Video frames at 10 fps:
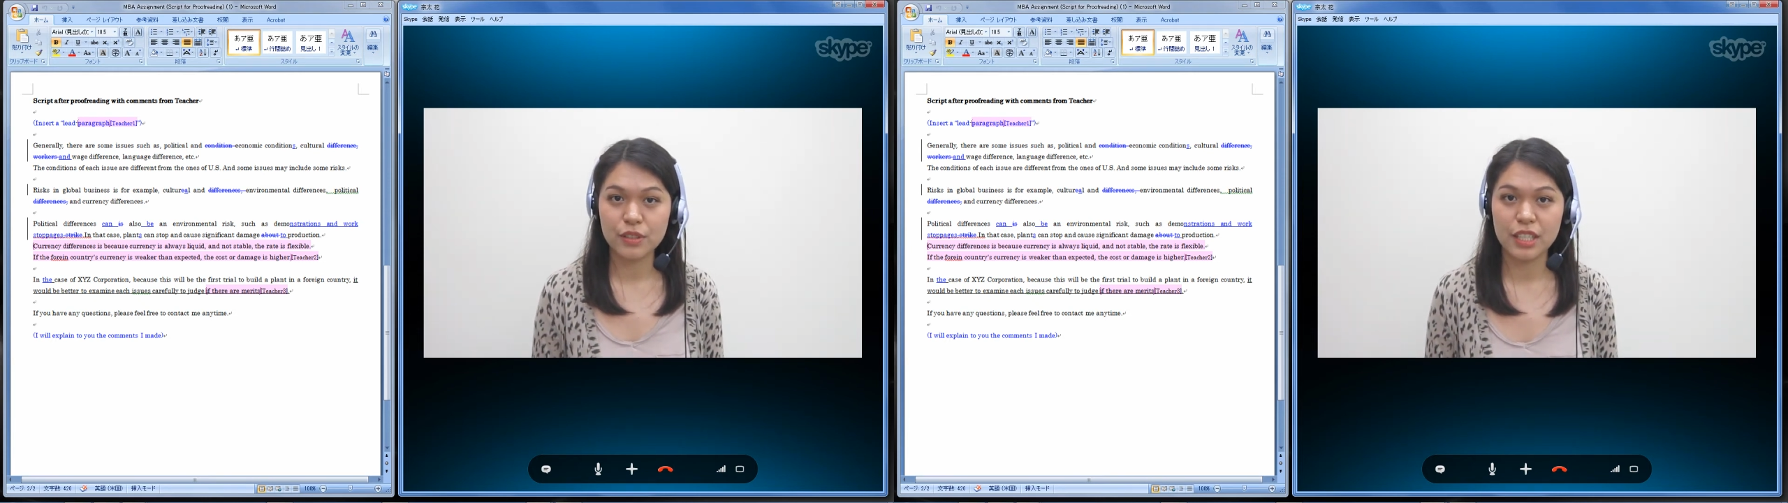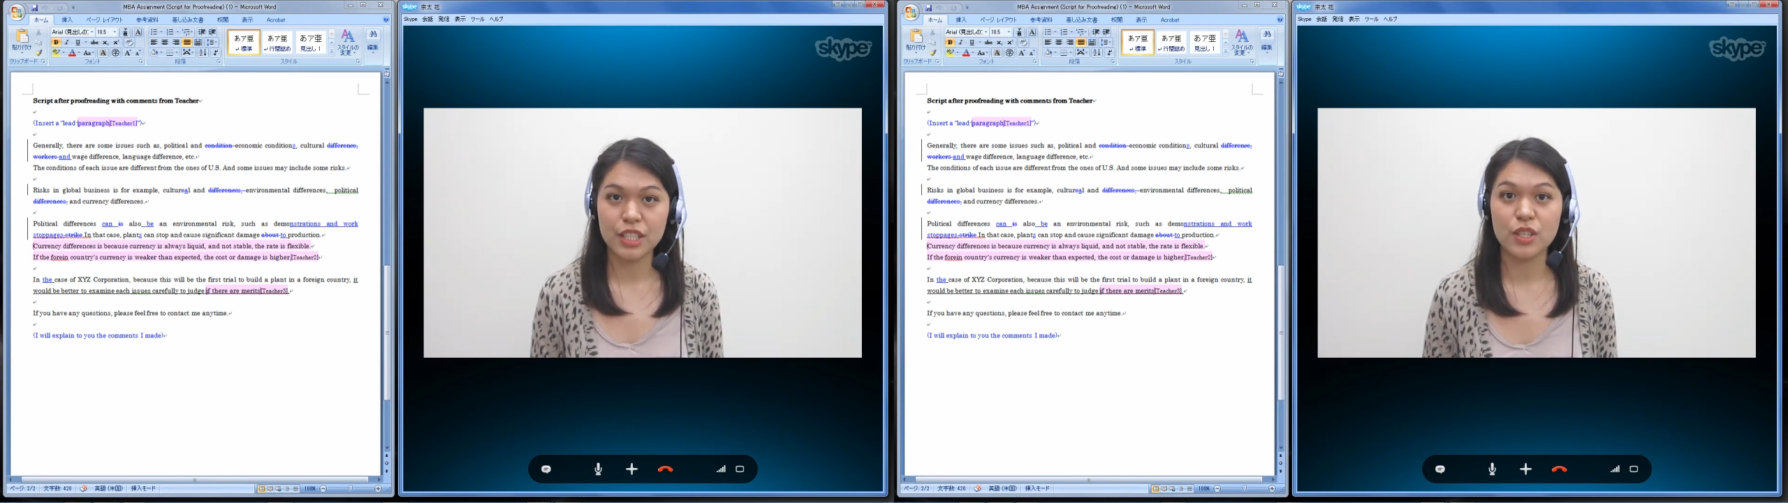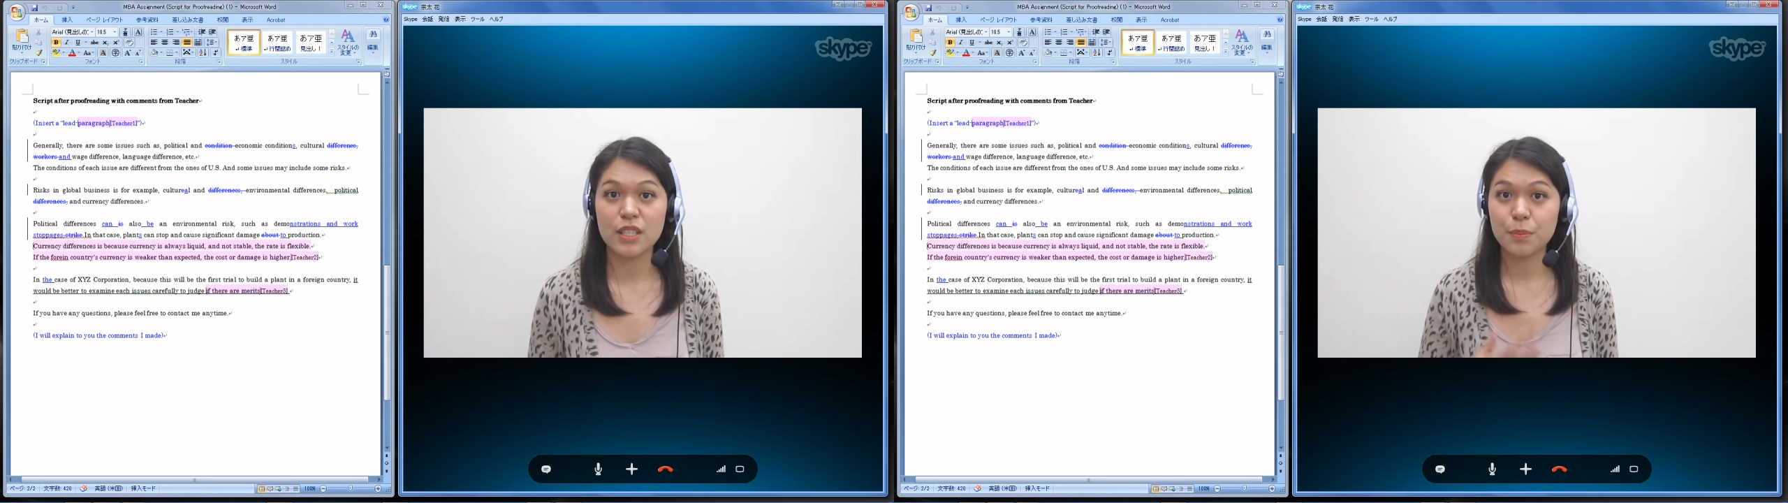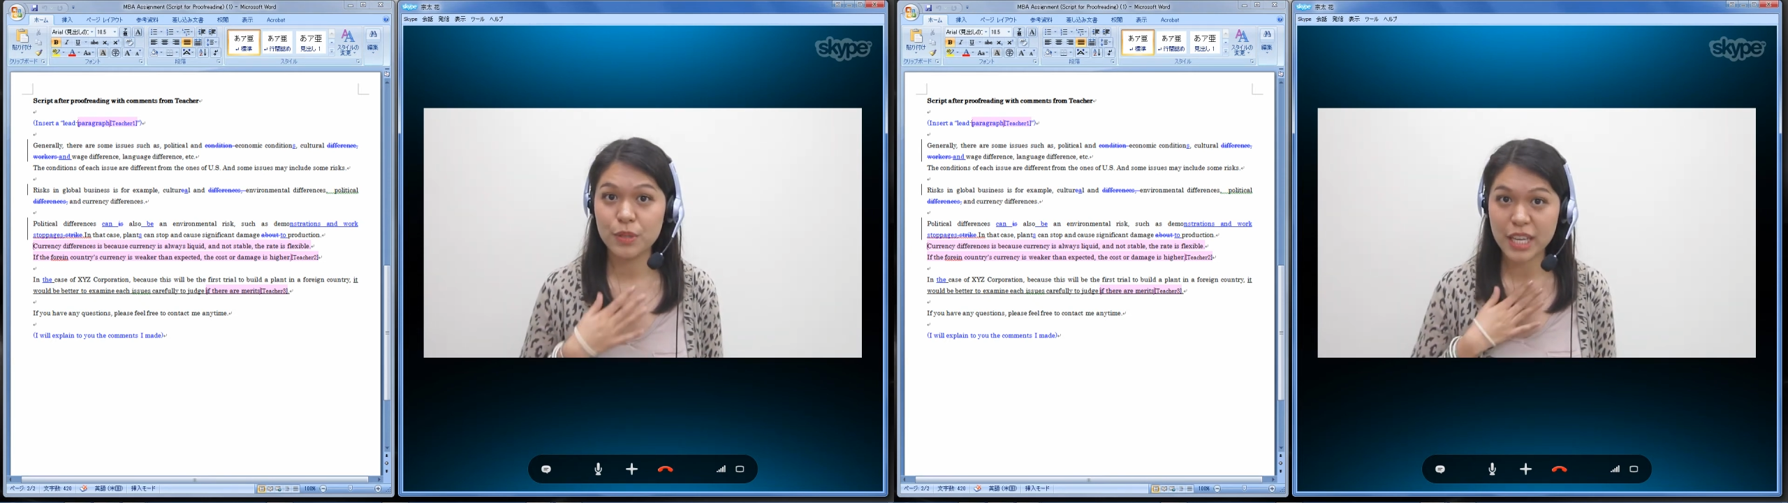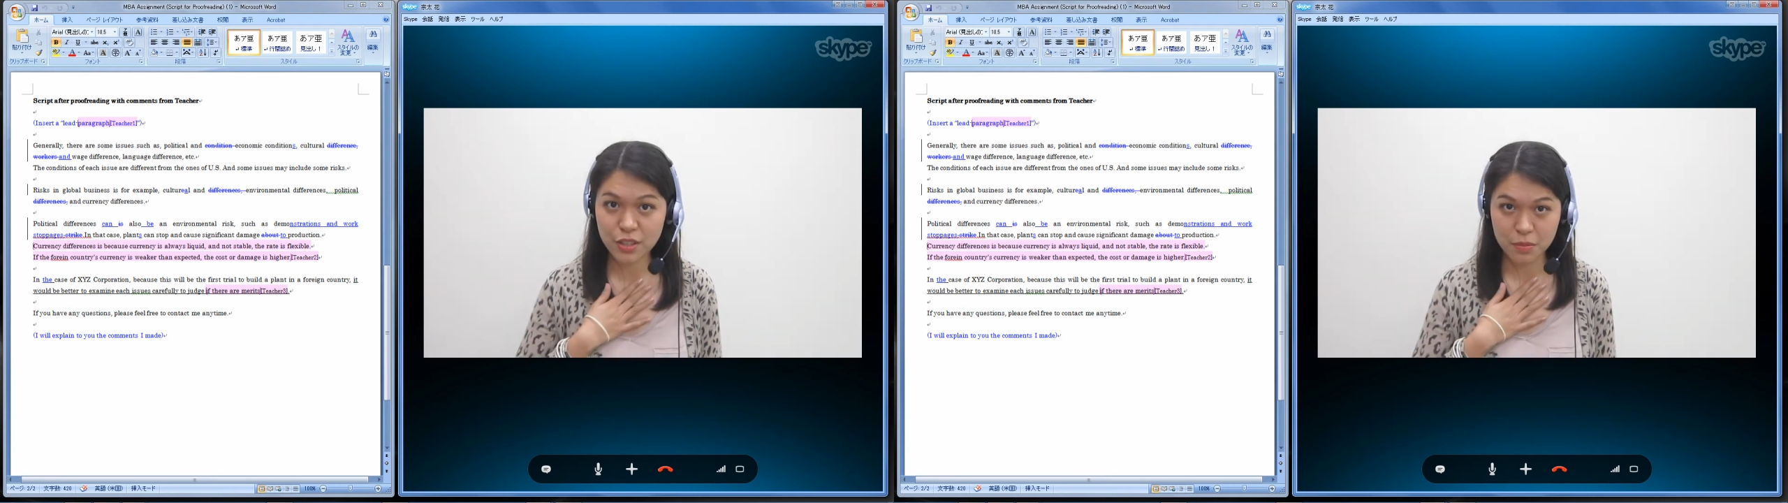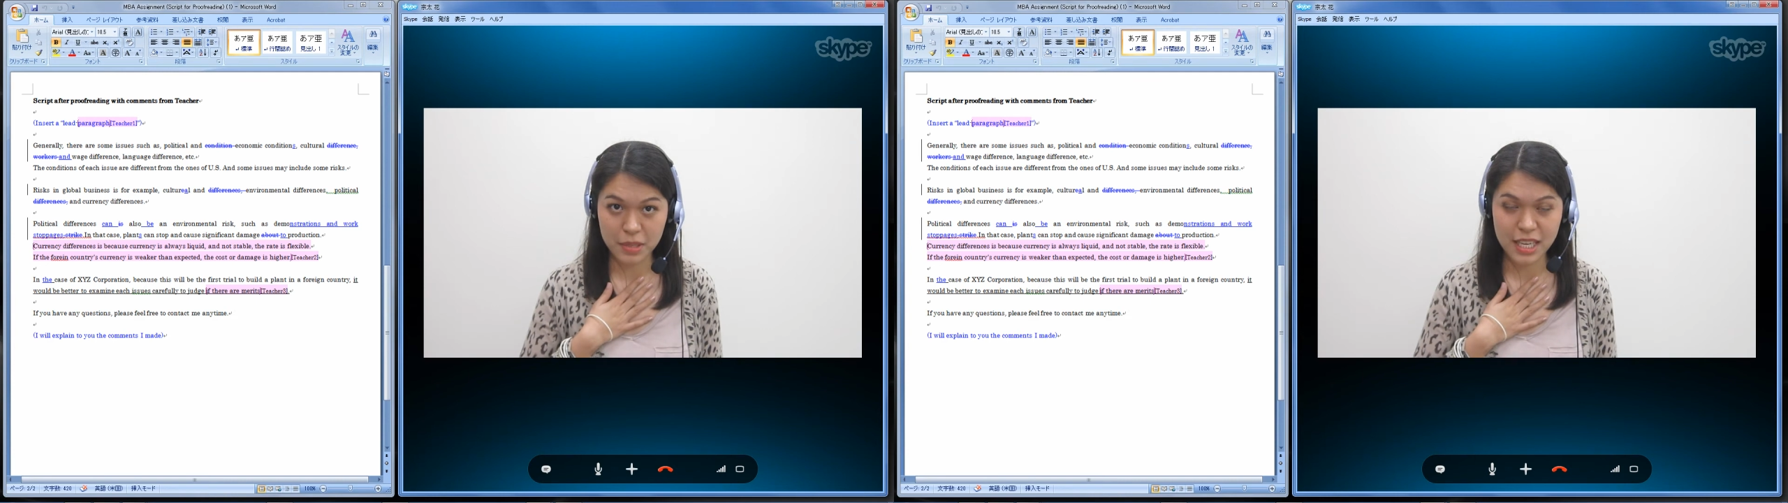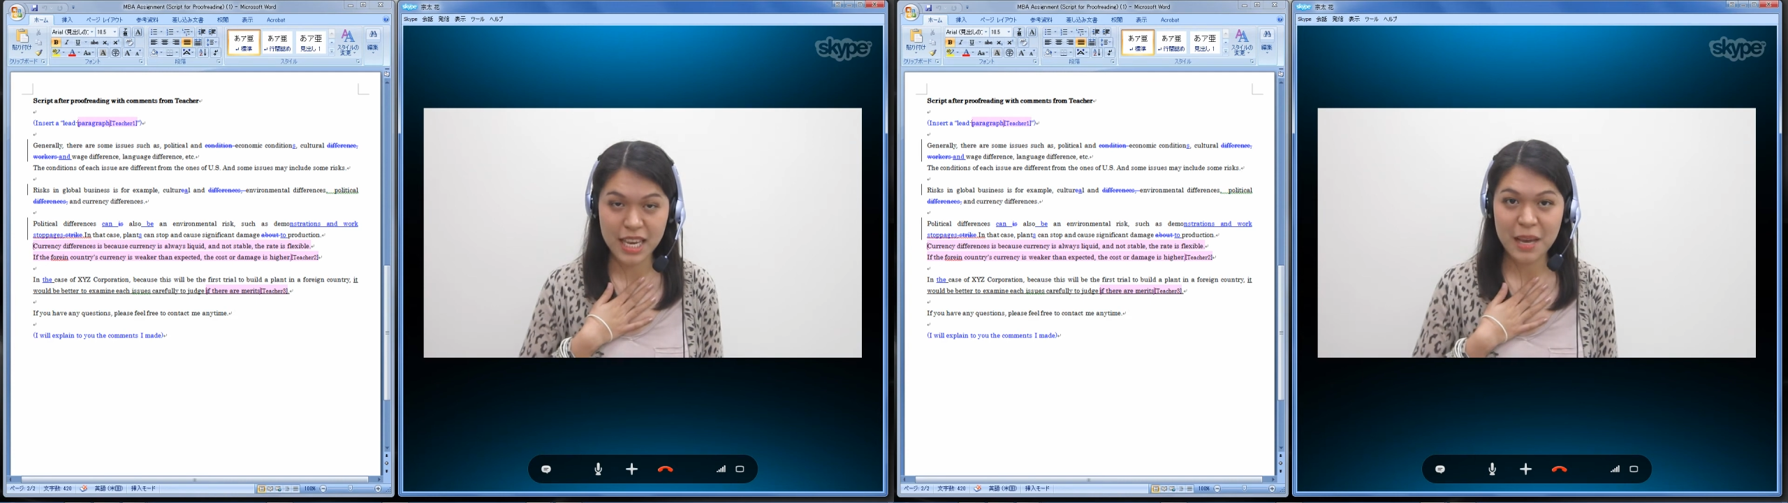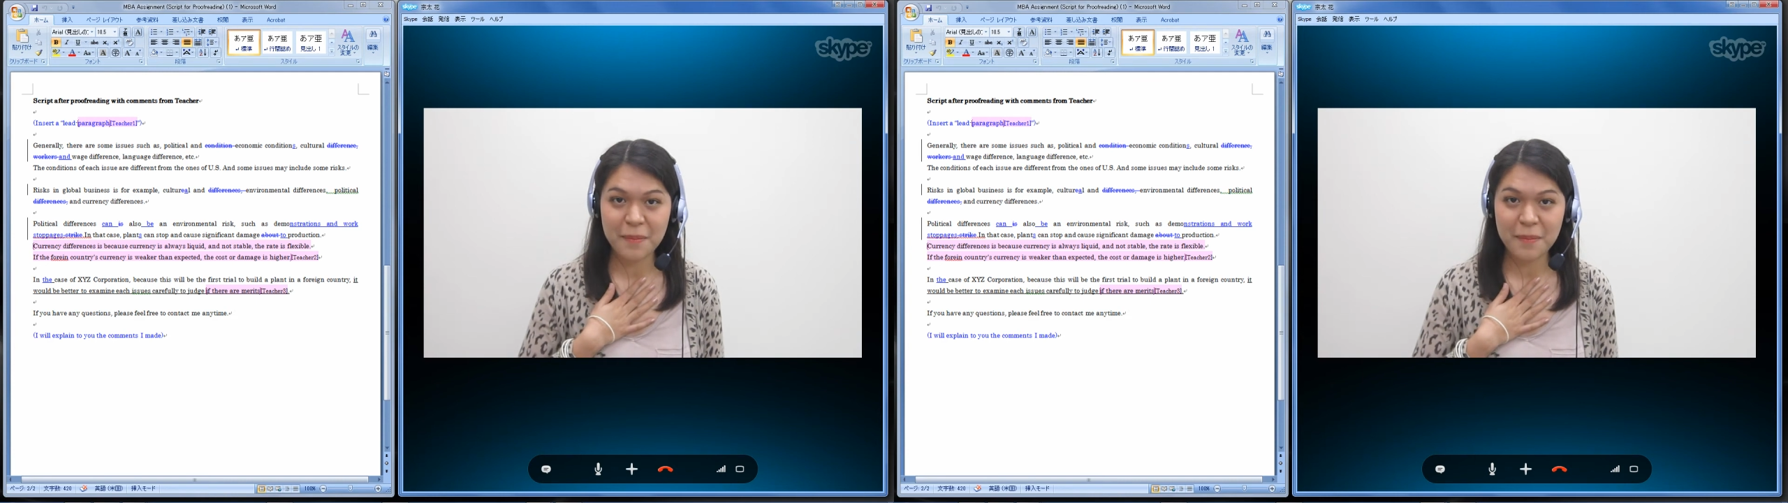that you explained to me